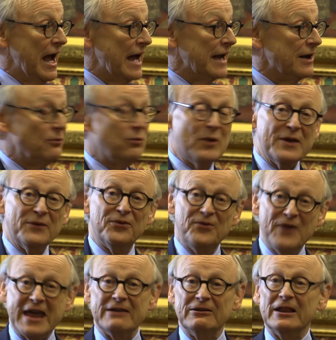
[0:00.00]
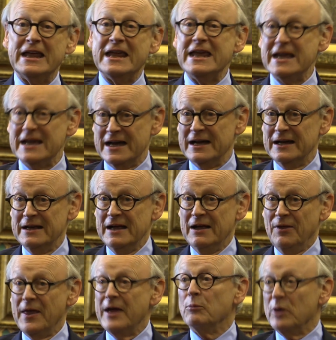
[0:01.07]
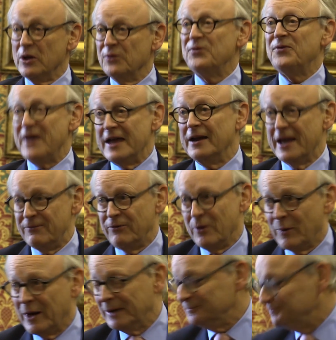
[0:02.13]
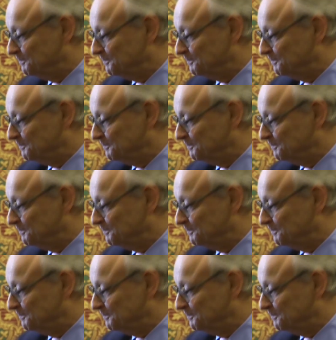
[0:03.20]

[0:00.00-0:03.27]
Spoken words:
And if we fail here, then we'll fail everywhere.